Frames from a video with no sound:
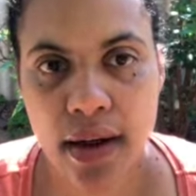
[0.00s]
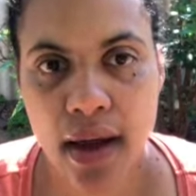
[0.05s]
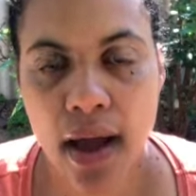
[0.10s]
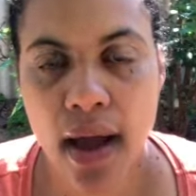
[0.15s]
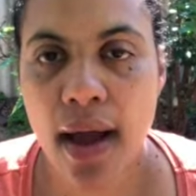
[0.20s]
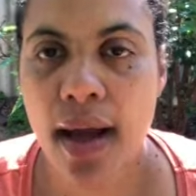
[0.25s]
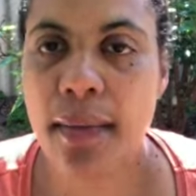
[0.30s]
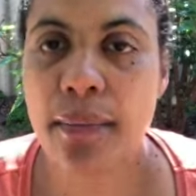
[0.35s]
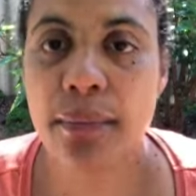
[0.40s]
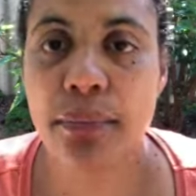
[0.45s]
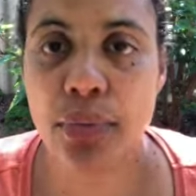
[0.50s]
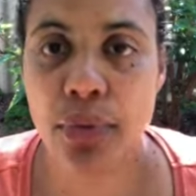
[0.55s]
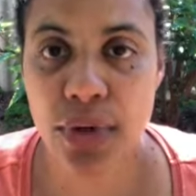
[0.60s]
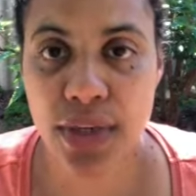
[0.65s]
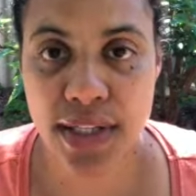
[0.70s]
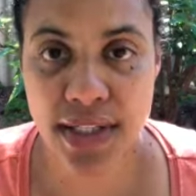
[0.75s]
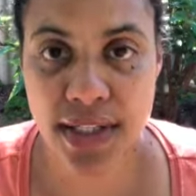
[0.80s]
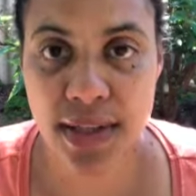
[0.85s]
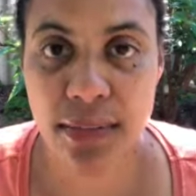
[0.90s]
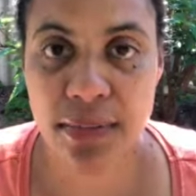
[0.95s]
I'm
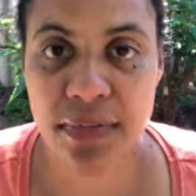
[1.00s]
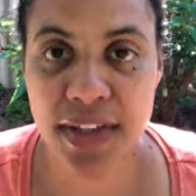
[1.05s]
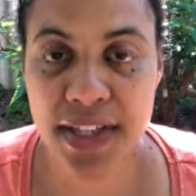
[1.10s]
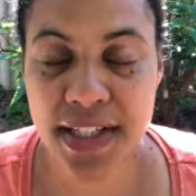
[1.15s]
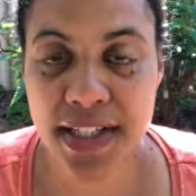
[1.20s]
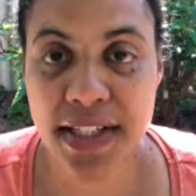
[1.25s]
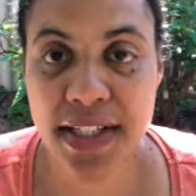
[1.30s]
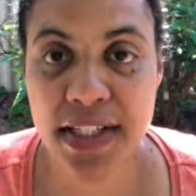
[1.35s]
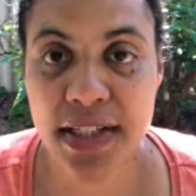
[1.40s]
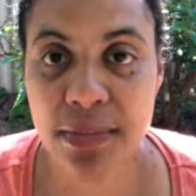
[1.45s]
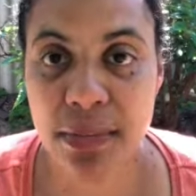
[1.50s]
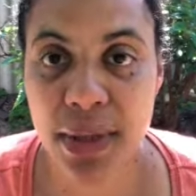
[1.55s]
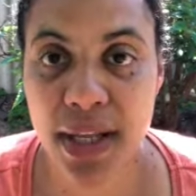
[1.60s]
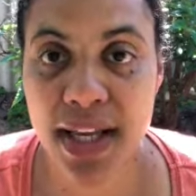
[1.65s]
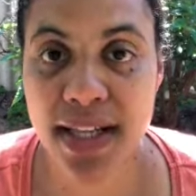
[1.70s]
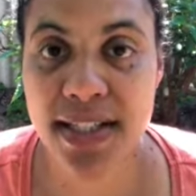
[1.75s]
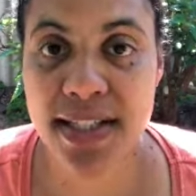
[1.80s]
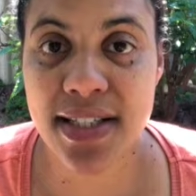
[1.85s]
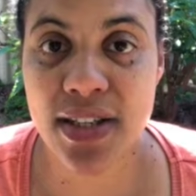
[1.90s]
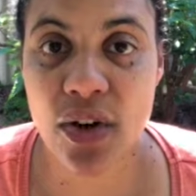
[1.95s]
putting some things into
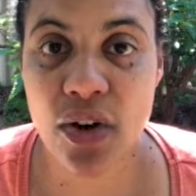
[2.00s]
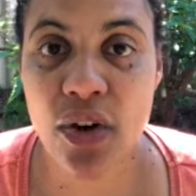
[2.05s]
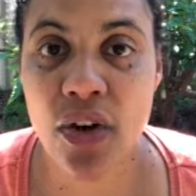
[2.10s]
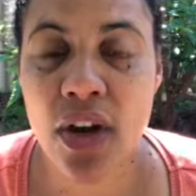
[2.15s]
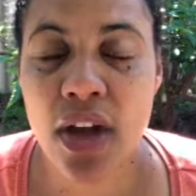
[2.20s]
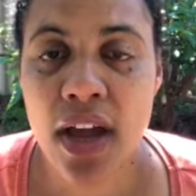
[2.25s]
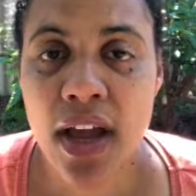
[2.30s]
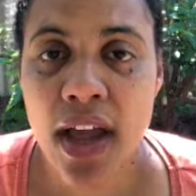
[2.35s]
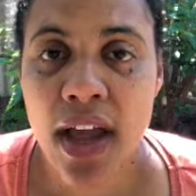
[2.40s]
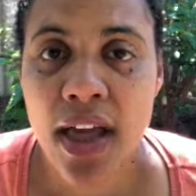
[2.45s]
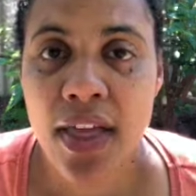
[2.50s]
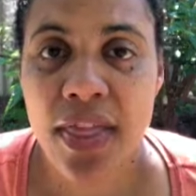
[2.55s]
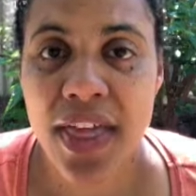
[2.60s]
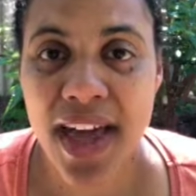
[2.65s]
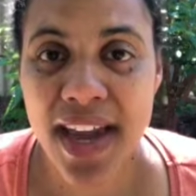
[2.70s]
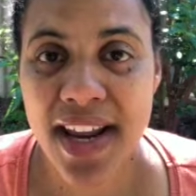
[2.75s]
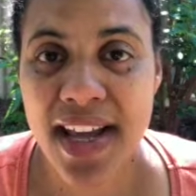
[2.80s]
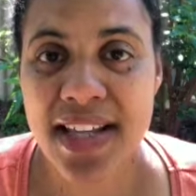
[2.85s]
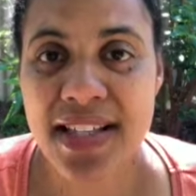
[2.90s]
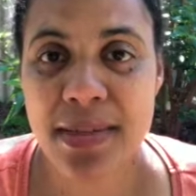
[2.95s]
place. So
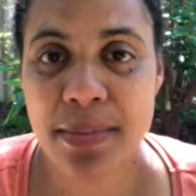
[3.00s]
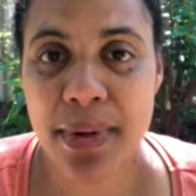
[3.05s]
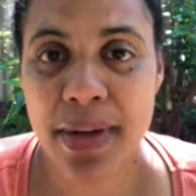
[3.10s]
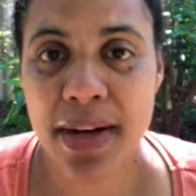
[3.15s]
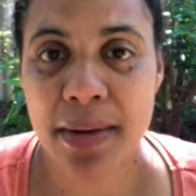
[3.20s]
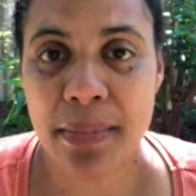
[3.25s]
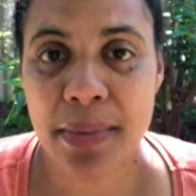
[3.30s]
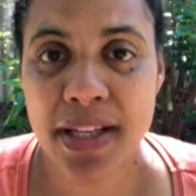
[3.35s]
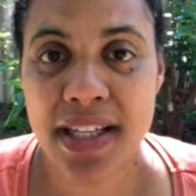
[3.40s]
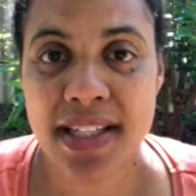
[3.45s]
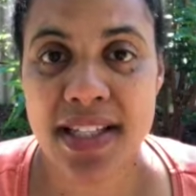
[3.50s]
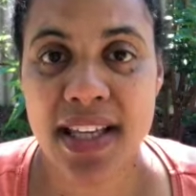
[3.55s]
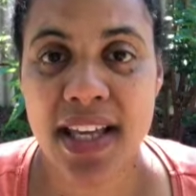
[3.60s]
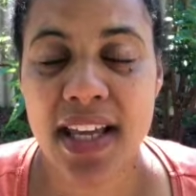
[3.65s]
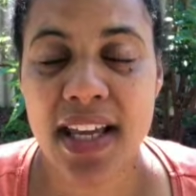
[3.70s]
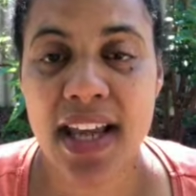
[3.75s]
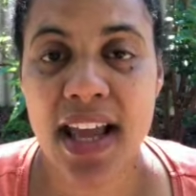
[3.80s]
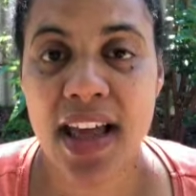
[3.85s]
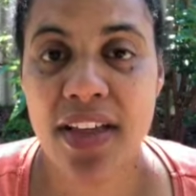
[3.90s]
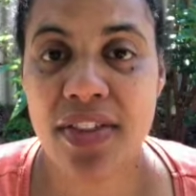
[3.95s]
that has been a blessing.
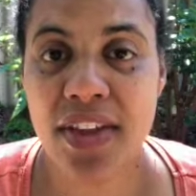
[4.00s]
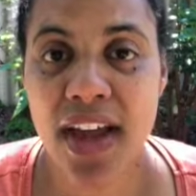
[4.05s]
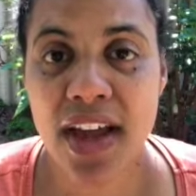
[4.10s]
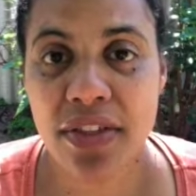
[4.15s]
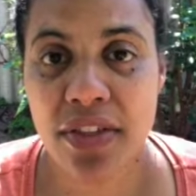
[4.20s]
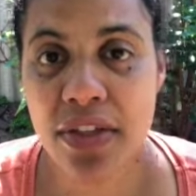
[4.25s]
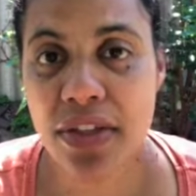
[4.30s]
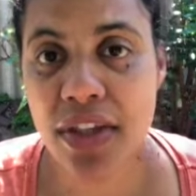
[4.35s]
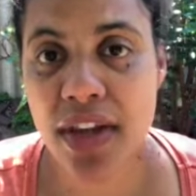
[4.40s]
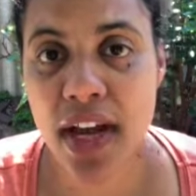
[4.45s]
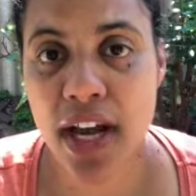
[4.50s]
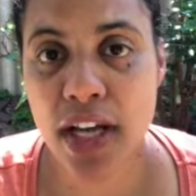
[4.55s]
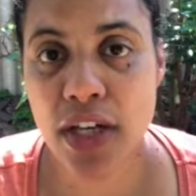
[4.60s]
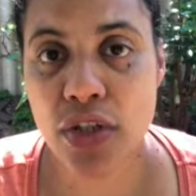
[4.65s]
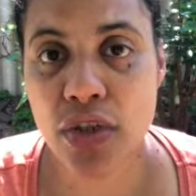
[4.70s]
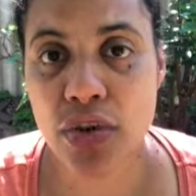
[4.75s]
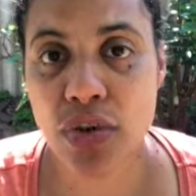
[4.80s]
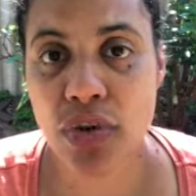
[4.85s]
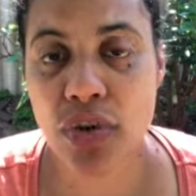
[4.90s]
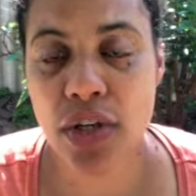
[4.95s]
And the other thing I
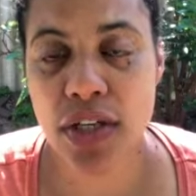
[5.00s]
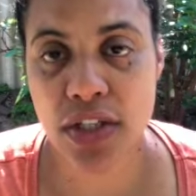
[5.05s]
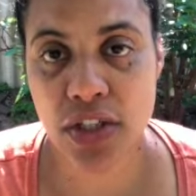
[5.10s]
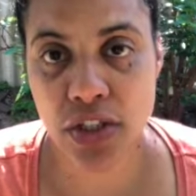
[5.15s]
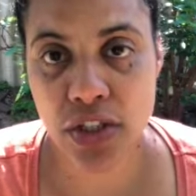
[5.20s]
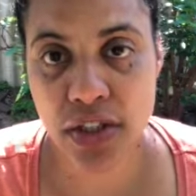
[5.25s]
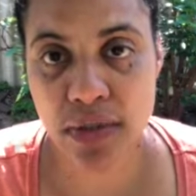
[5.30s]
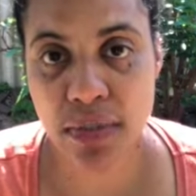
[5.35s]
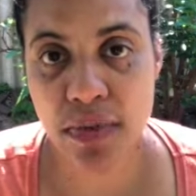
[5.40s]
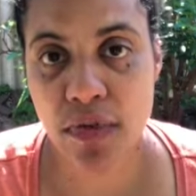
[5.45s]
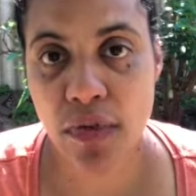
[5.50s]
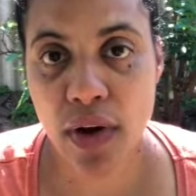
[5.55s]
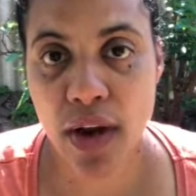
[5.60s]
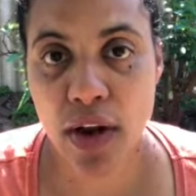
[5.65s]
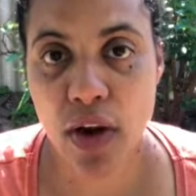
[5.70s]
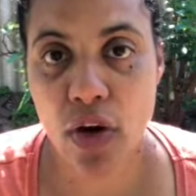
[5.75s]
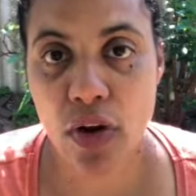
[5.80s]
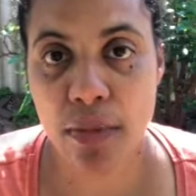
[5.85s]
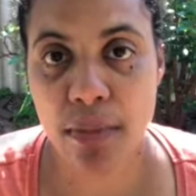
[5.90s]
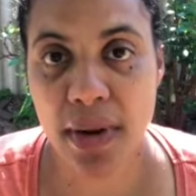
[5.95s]
do is just before I
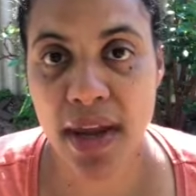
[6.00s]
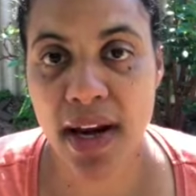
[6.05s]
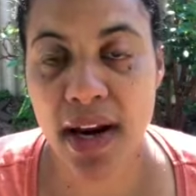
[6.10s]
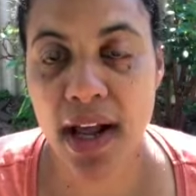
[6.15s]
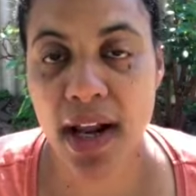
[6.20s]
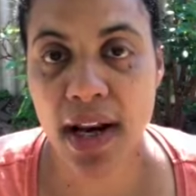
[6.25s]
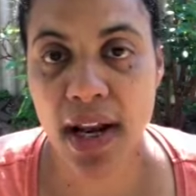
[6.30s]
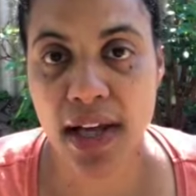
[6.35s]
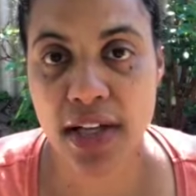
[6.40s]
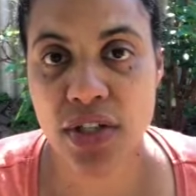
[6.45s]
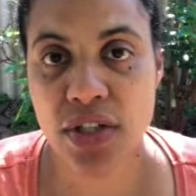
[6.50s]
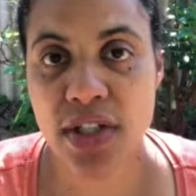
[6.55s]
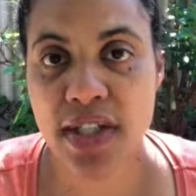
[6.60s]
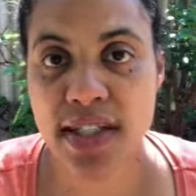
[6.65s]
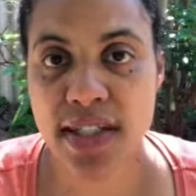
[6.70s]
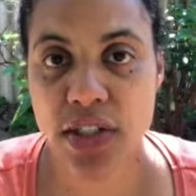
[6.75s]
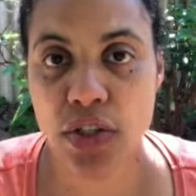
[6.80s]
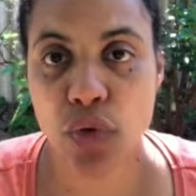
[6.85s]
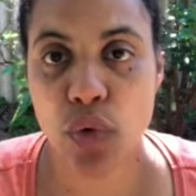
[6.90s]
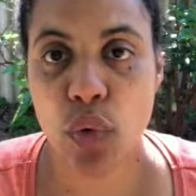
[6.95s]
go to bed, I like to
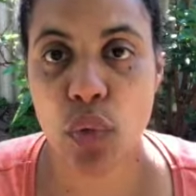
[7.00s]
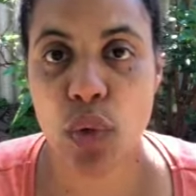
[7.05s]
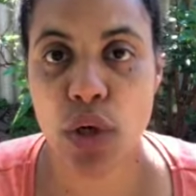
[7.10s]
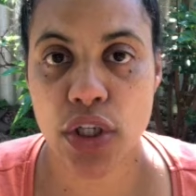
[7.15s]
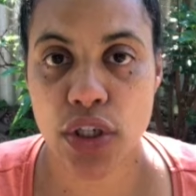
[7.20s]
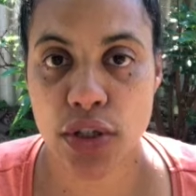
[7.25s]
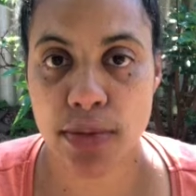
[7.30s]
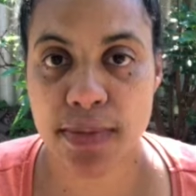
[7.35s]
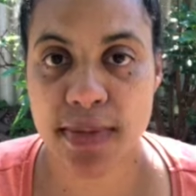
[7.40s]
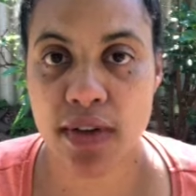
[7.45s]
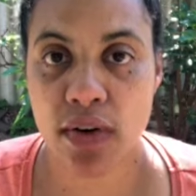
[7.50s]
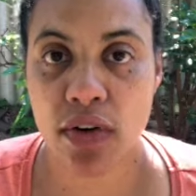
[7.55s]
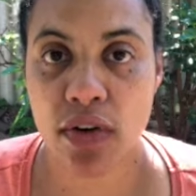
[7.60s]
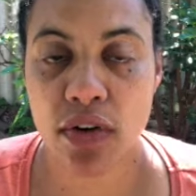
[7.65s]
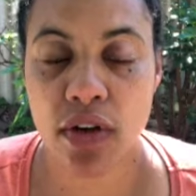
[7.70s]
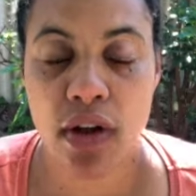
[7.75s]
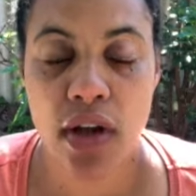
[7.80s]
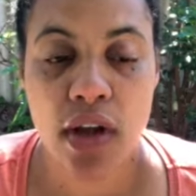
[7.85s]
listen to a worship song.